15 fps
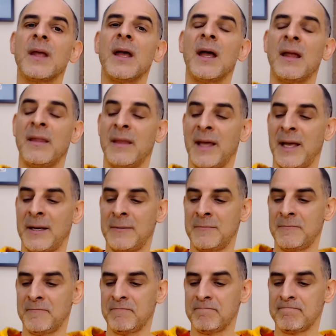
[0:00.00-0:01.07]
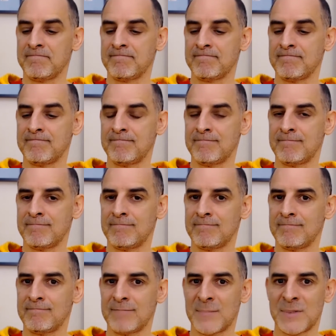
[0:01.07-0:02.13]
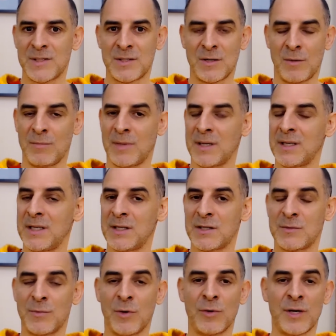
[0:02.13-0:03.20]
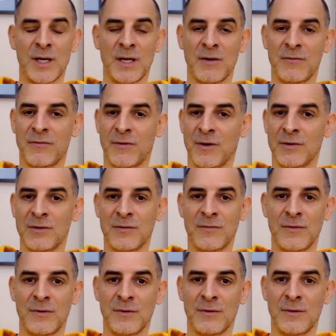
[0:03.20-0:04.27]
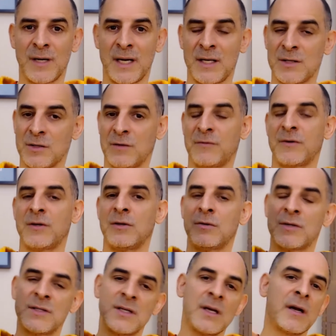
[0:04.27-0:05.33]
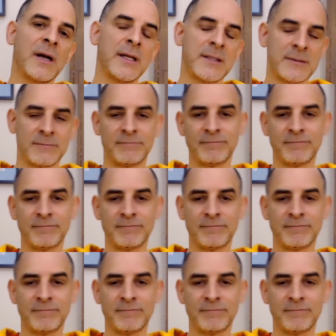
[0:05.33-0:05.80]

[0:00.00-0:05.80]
And then somebody is smoking in front of you and is offering you a cigarette.